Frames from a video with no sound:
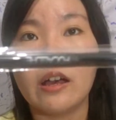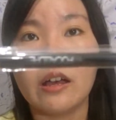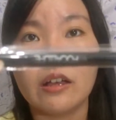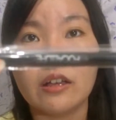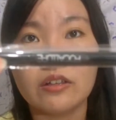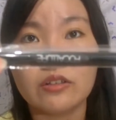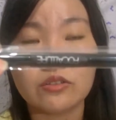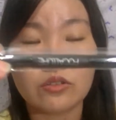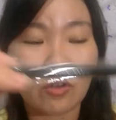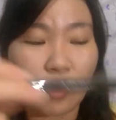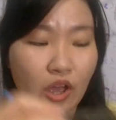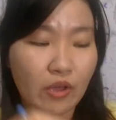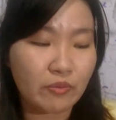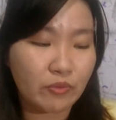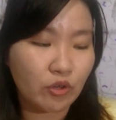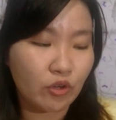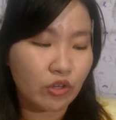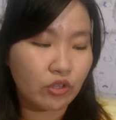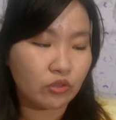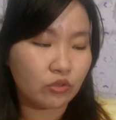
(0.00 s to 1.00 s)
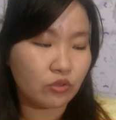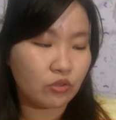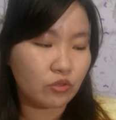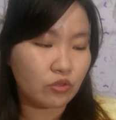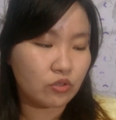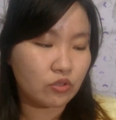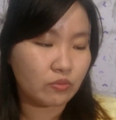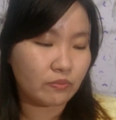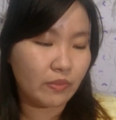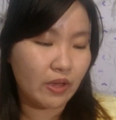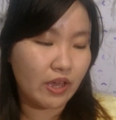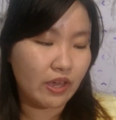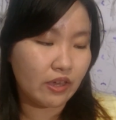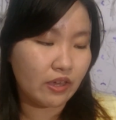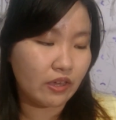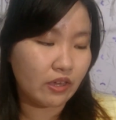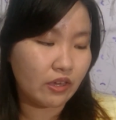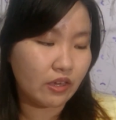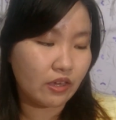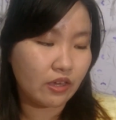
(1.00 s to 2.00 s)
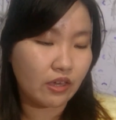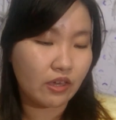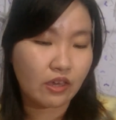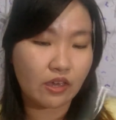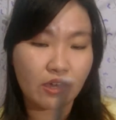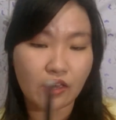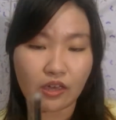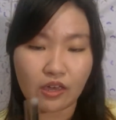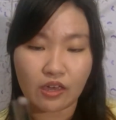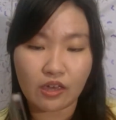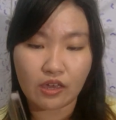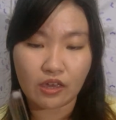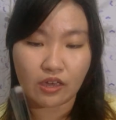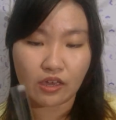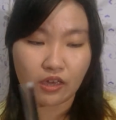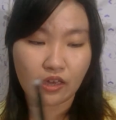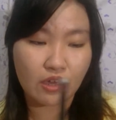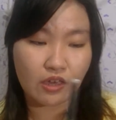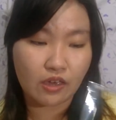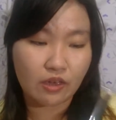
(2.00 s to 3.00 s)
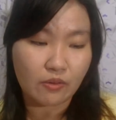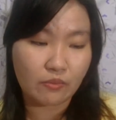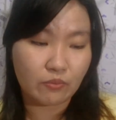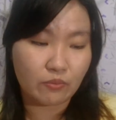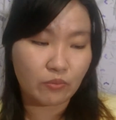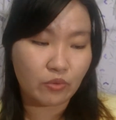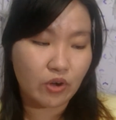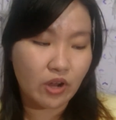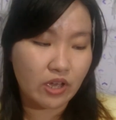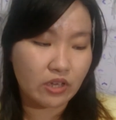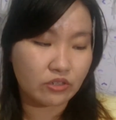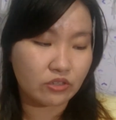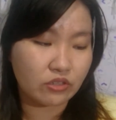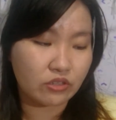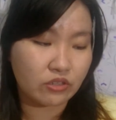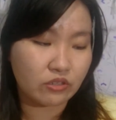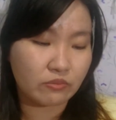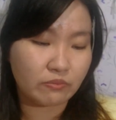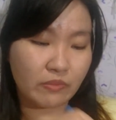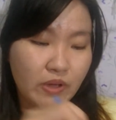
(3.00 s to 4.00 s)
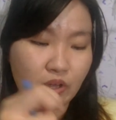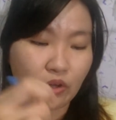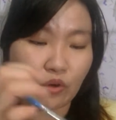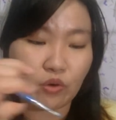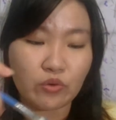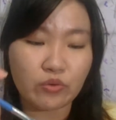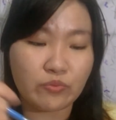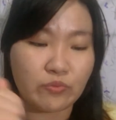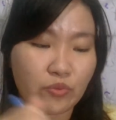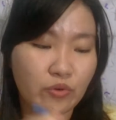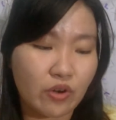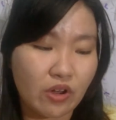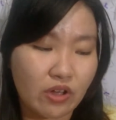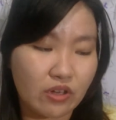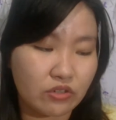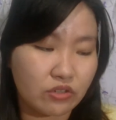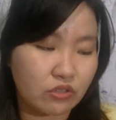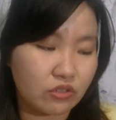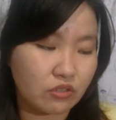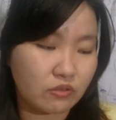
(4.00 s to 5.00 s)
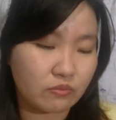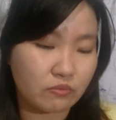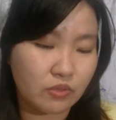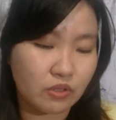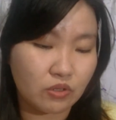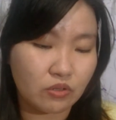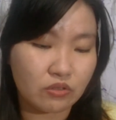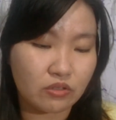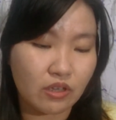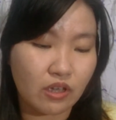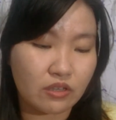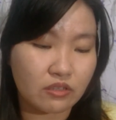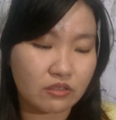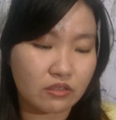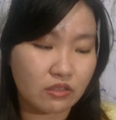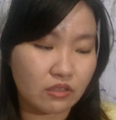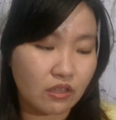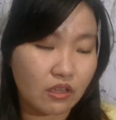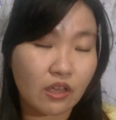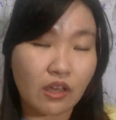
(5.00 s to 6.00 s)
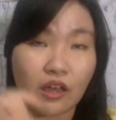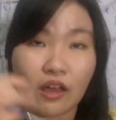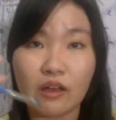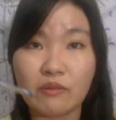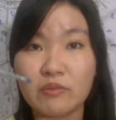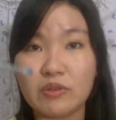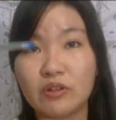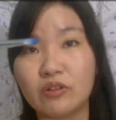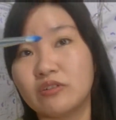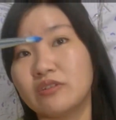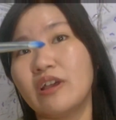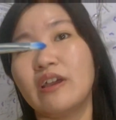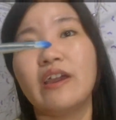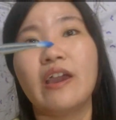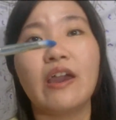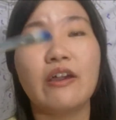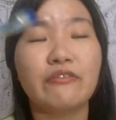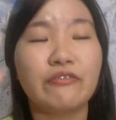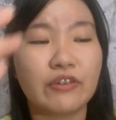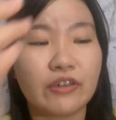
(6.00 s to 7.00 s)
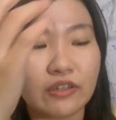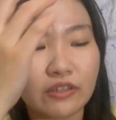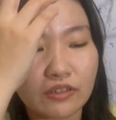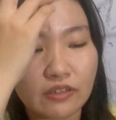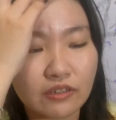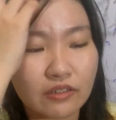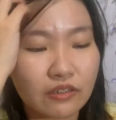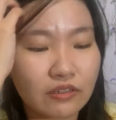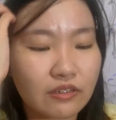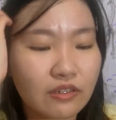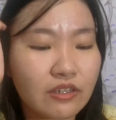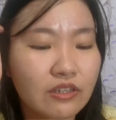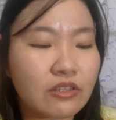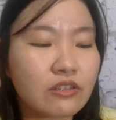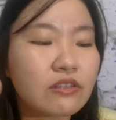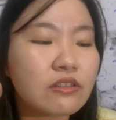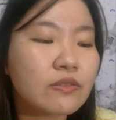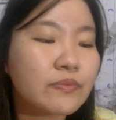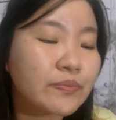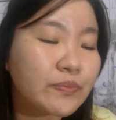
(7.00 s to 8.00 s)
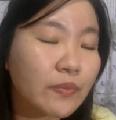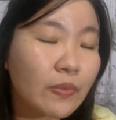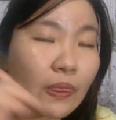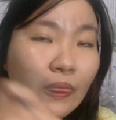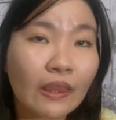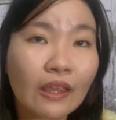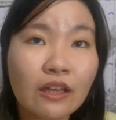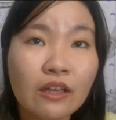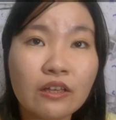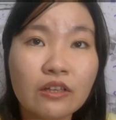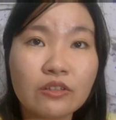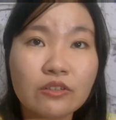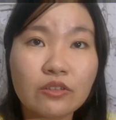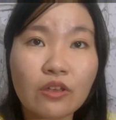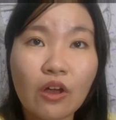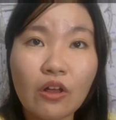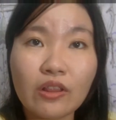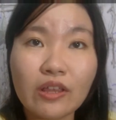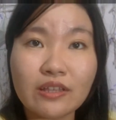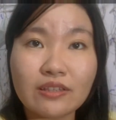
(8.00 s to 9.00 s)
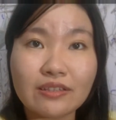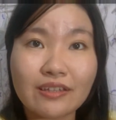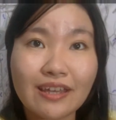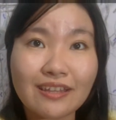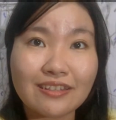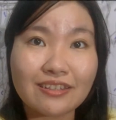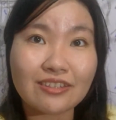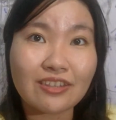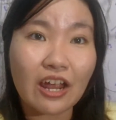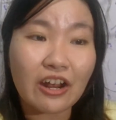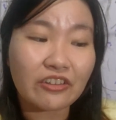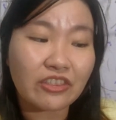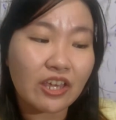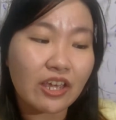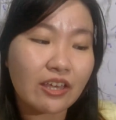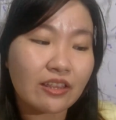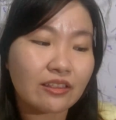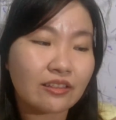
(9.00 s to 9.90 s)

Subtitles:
So I'm going to use my brush, my own brush, because I have this. So let's get started.